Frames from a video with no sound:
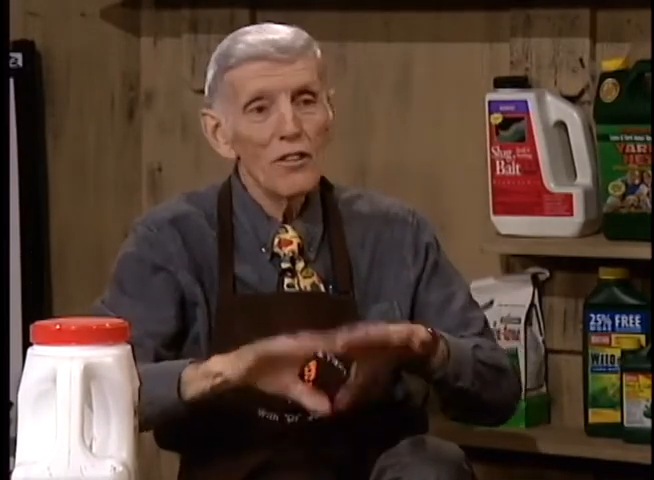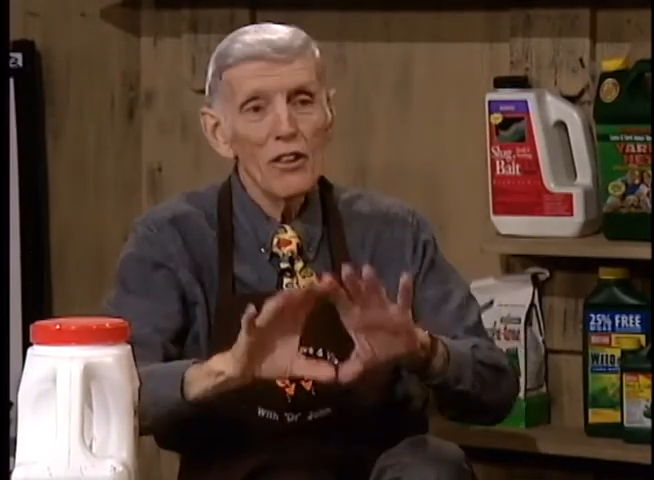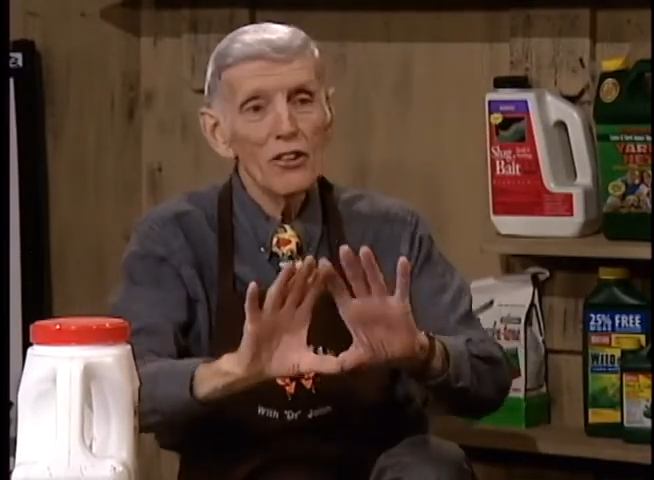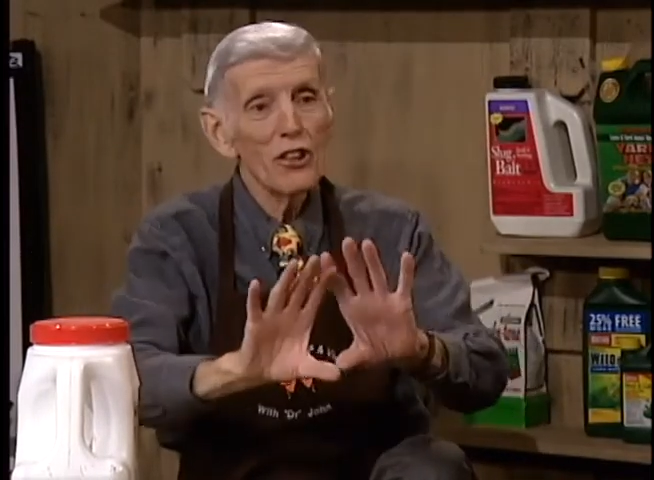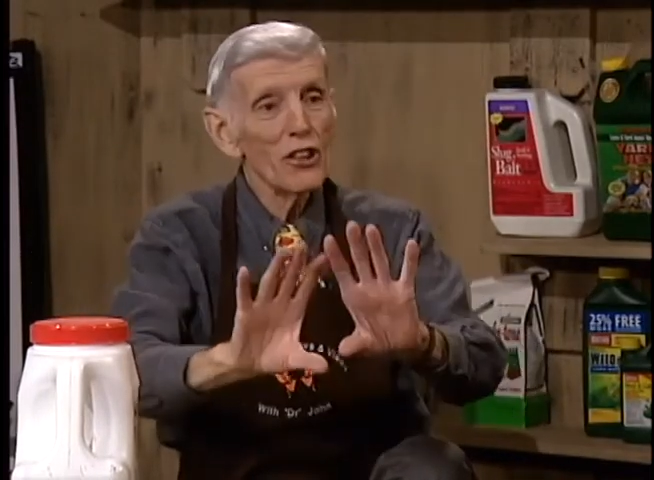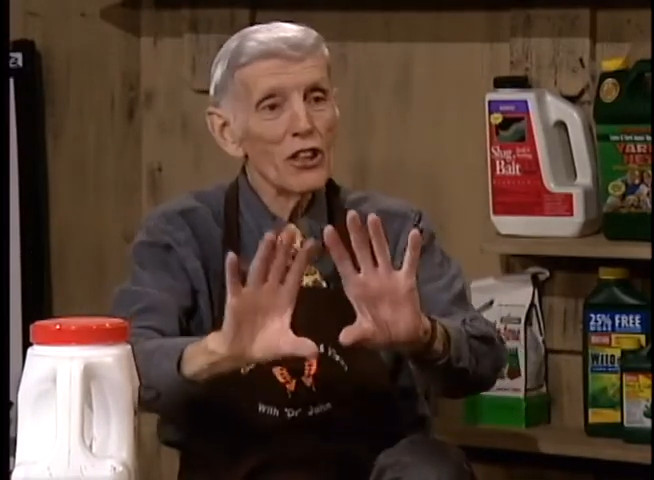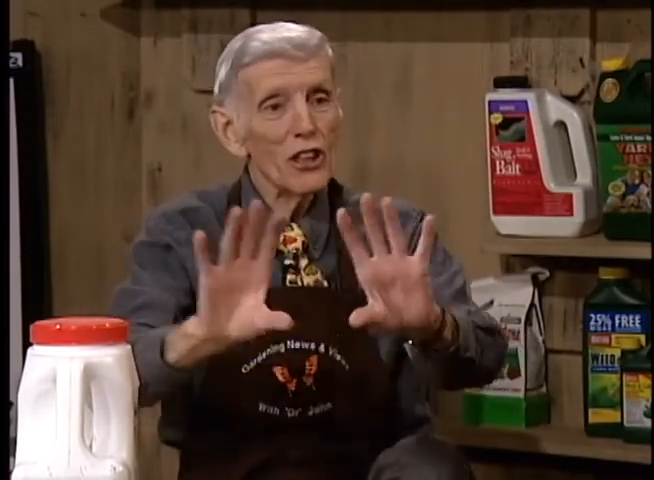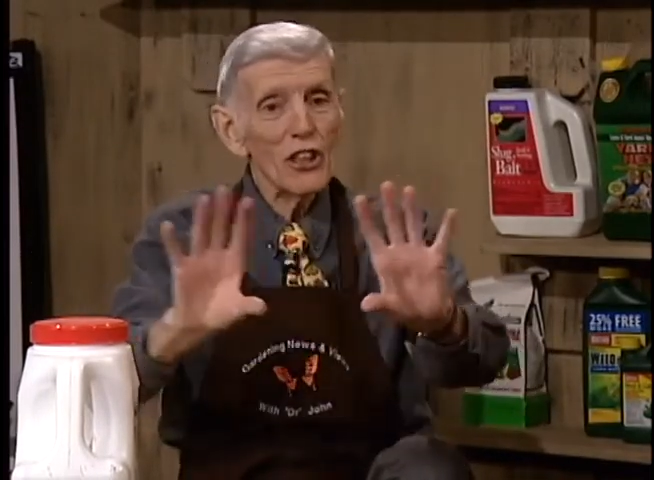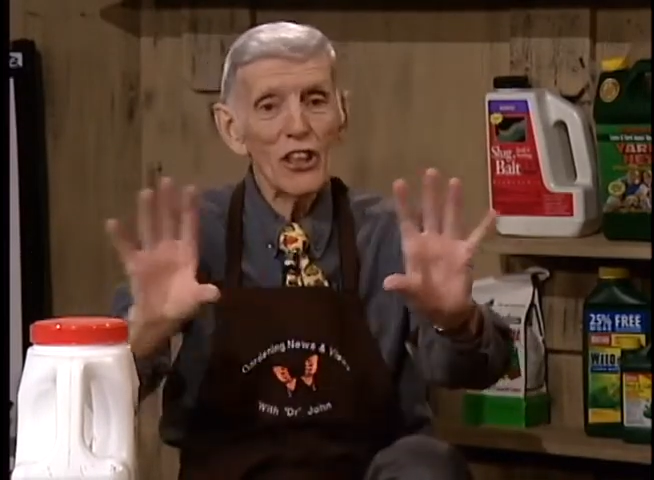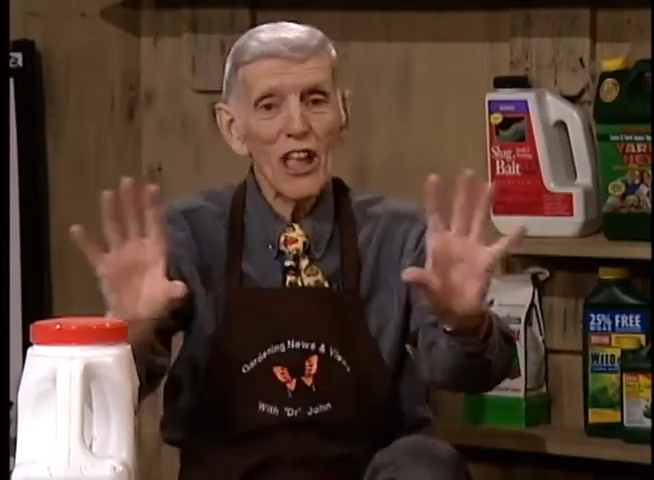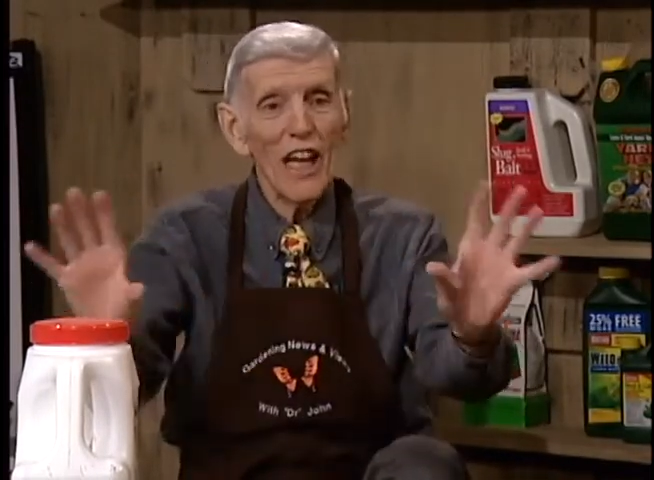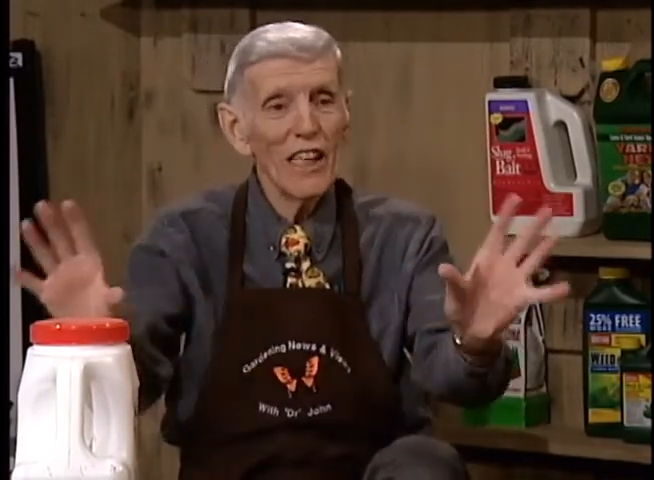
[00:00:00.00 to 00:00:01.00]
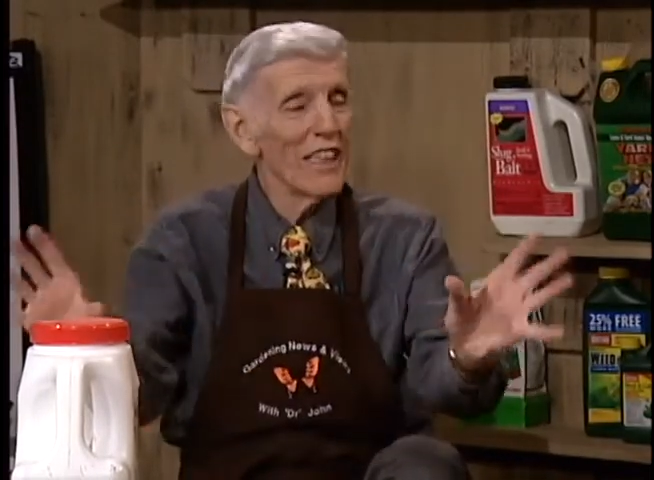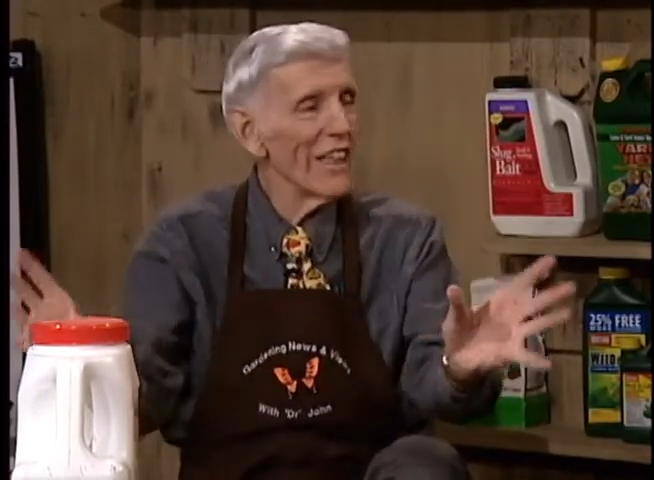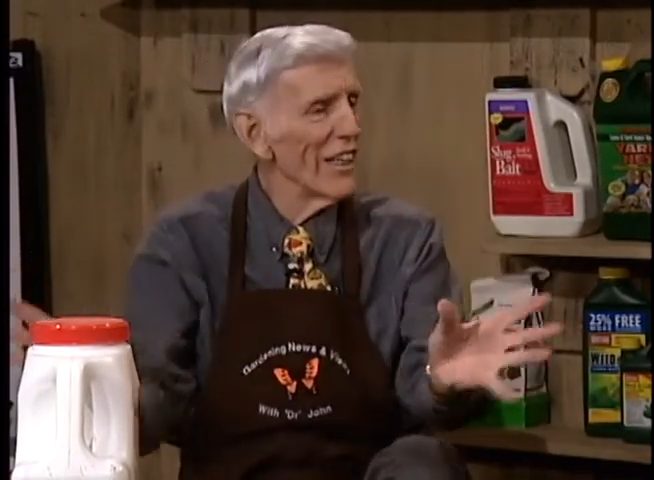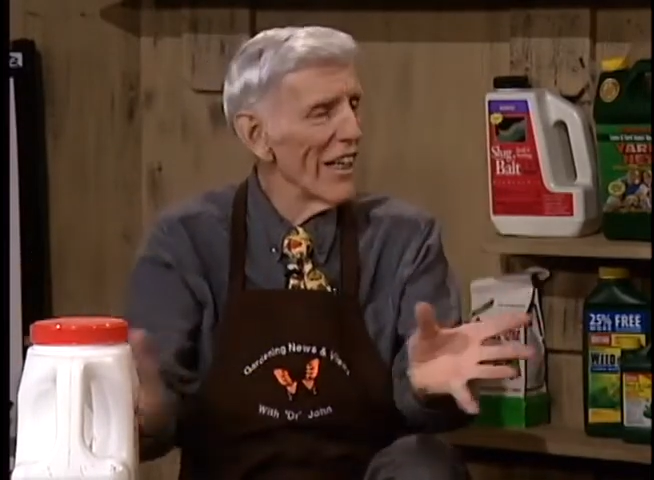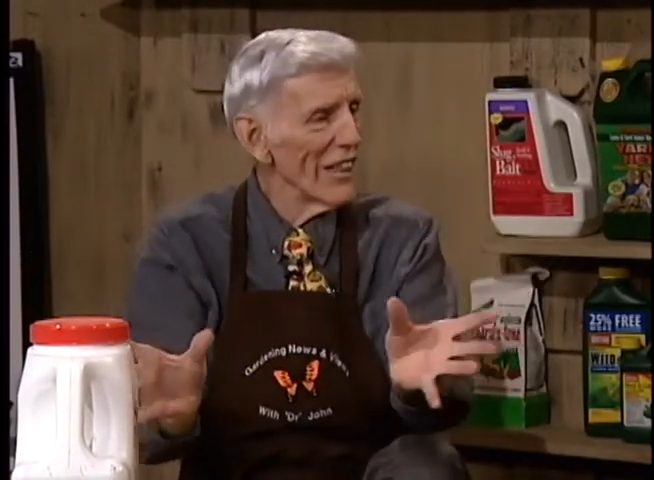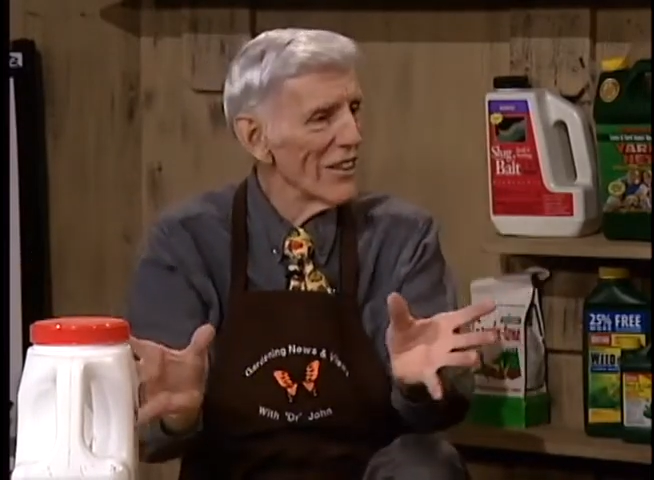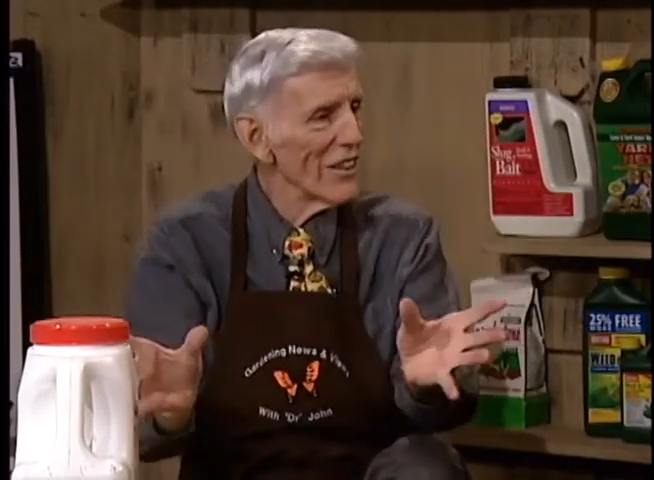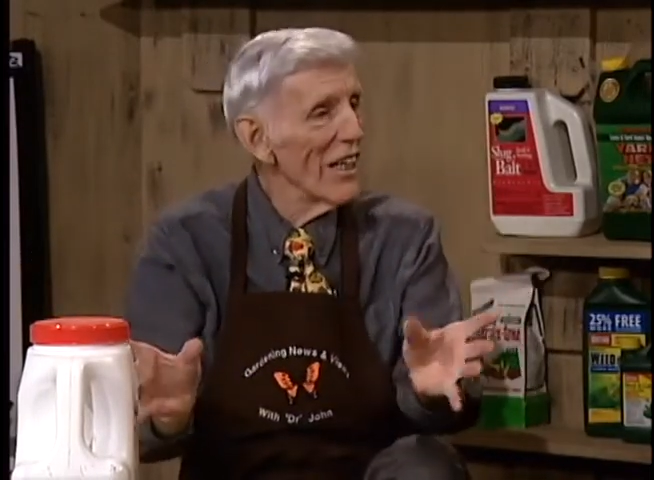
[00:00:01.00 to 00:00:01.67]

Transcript: they're just as shiny and nice.